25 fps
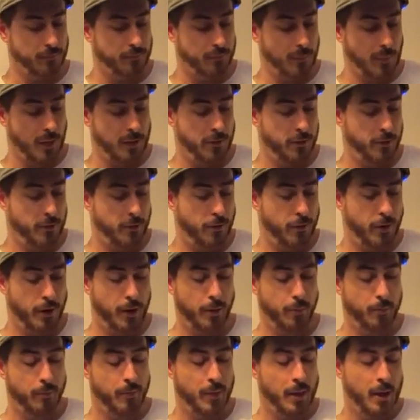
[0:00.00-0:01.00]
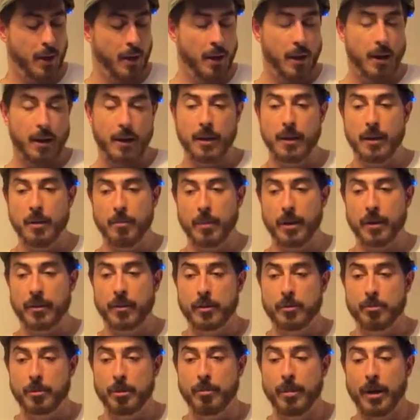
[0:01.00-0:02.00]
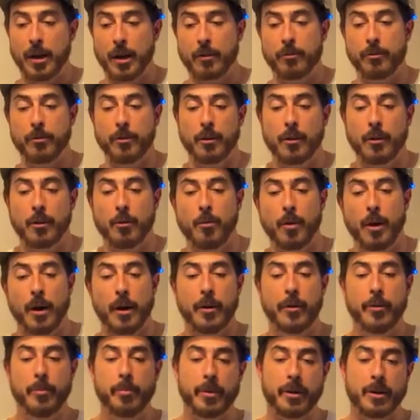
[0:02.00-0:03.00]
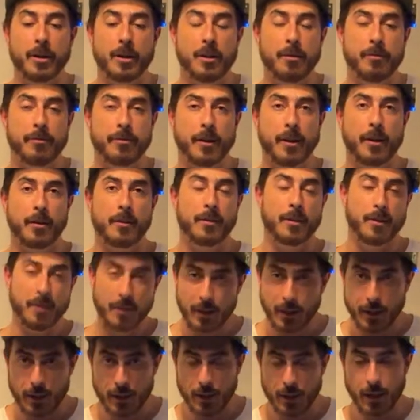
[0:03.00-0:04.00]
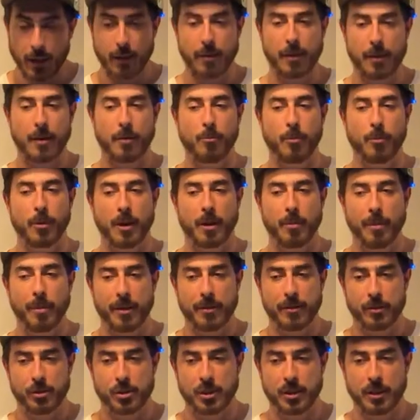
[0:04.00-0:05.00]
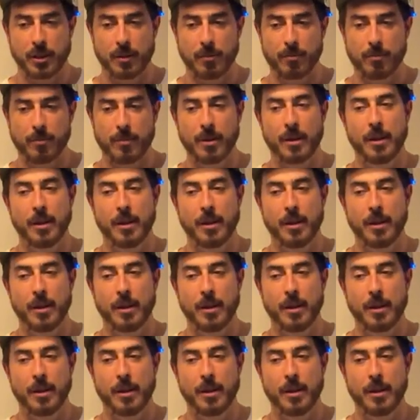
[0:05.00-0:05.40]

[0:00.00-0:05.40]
Instagram. He didn't message me back for a little while, but he finally did. And then when I messaged him,